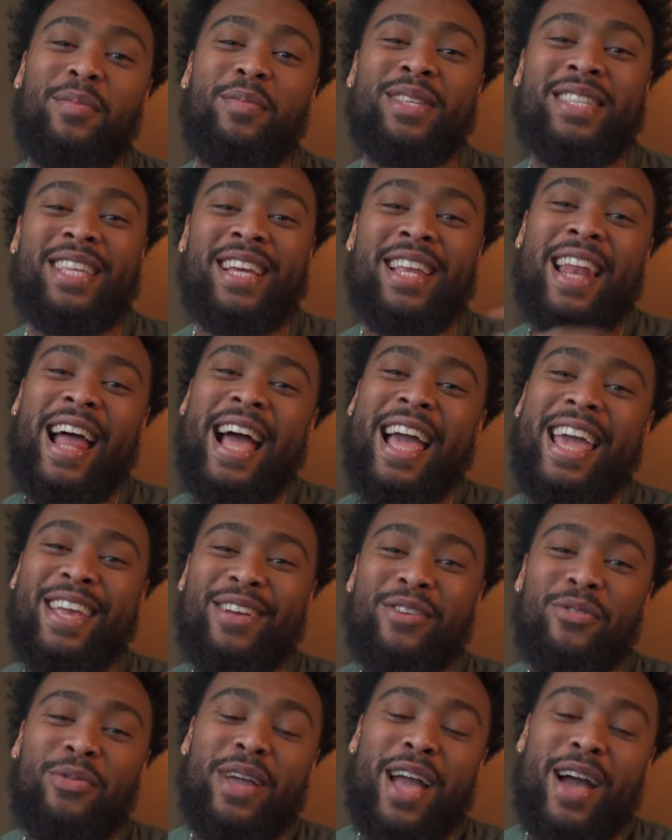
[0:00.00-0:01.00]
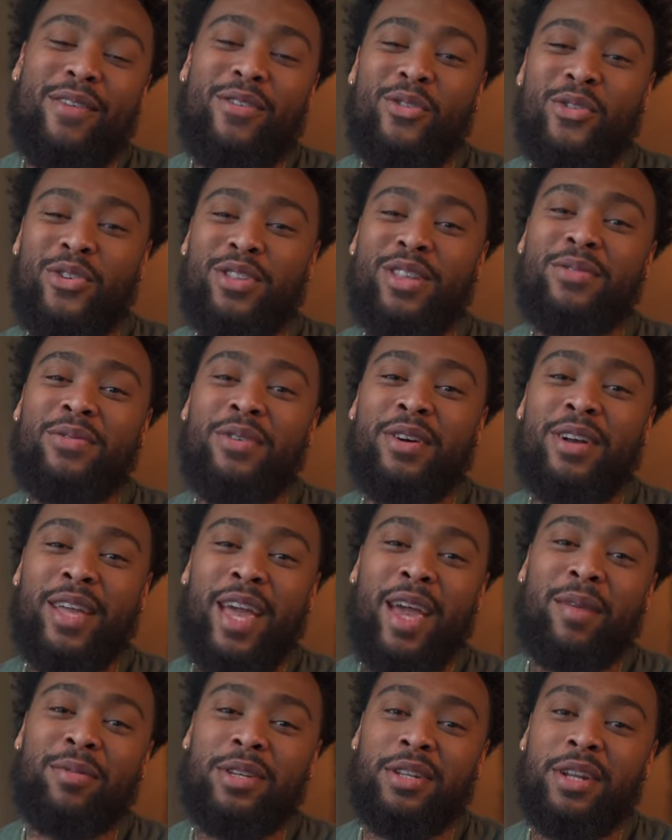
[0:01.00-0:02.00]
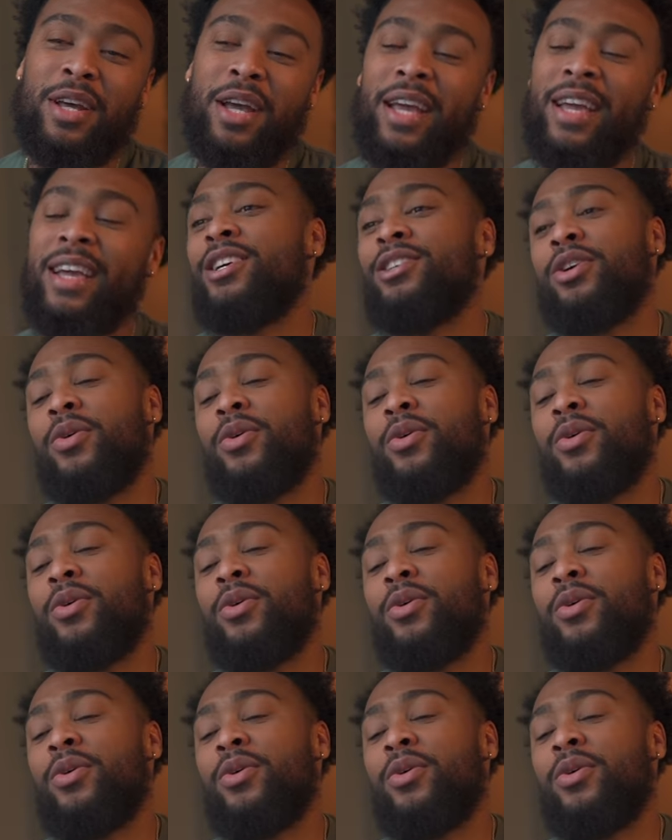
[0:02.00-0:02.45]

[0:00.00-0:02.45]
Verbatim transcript: But tonight, we have a really fun game tonight.